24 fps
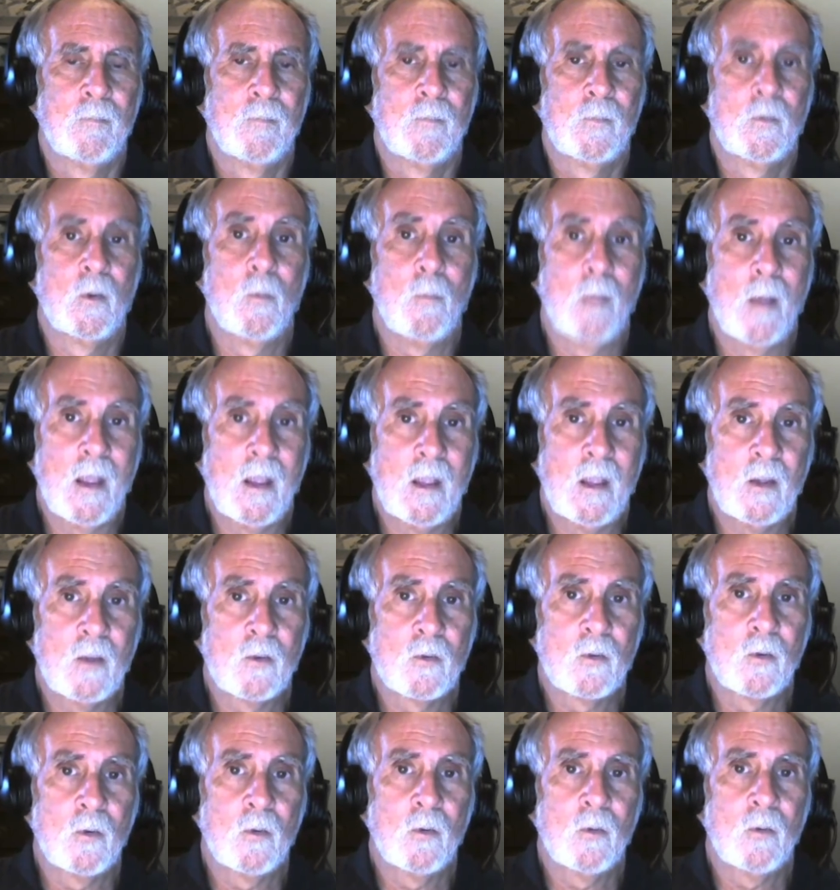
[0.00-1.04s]
to make it
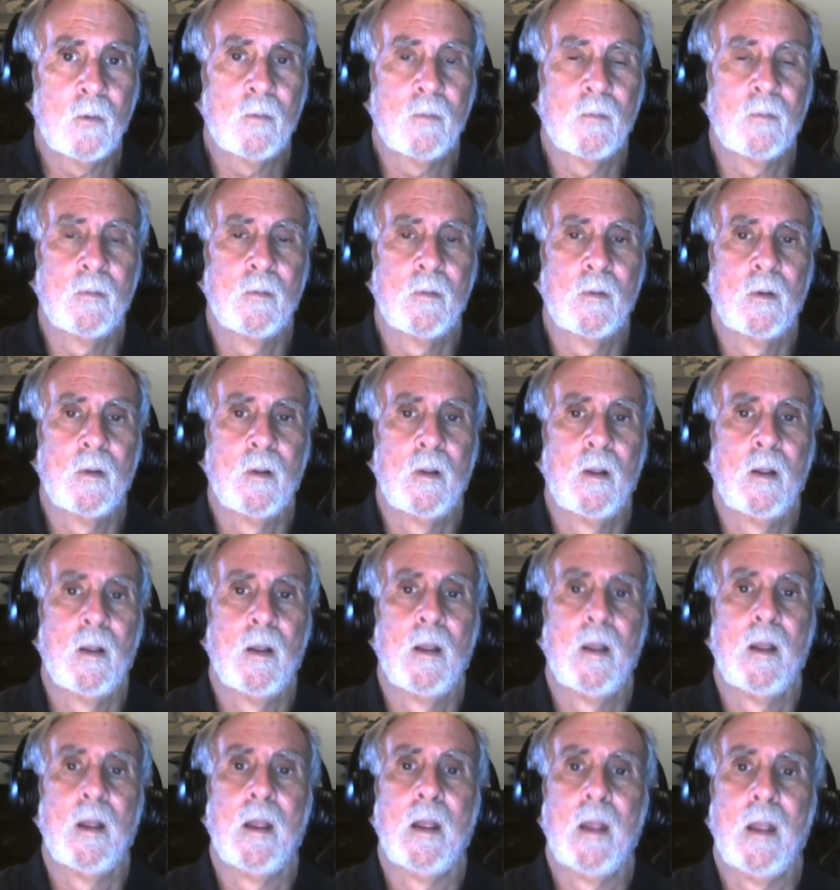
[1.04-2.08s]
true
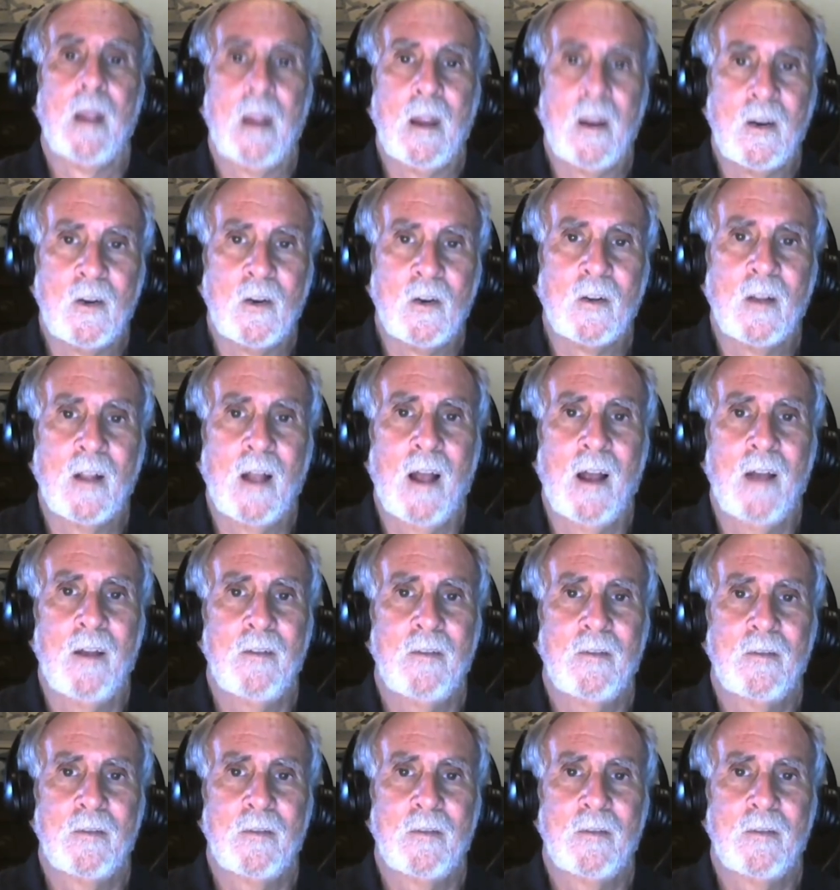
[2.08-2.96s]
in your life.